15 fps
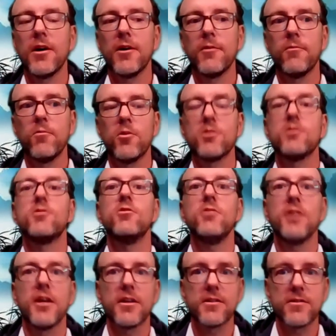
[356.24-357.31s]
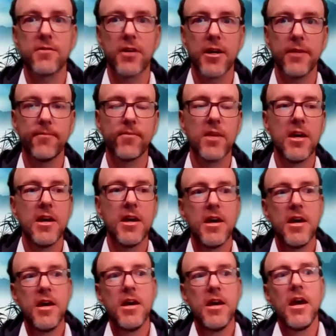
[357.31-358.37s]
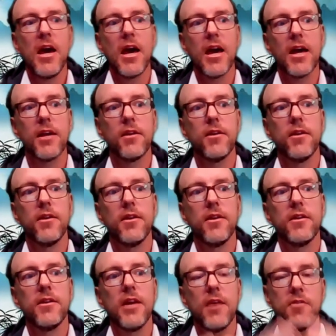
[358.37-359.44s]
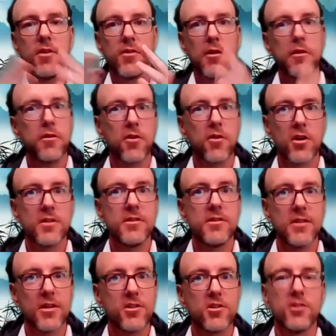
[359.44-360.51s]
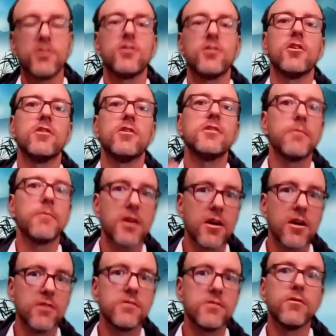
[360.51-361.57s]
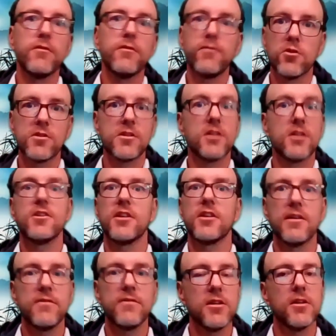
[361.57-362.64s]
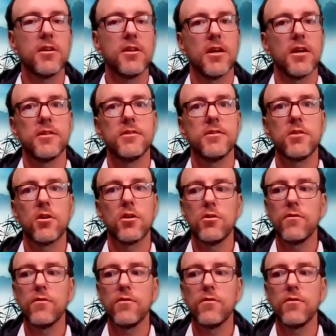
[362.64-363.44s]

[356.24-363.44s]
um, what to do next, right? And and then the third session, you know, something else, or the fourth session EFT again. So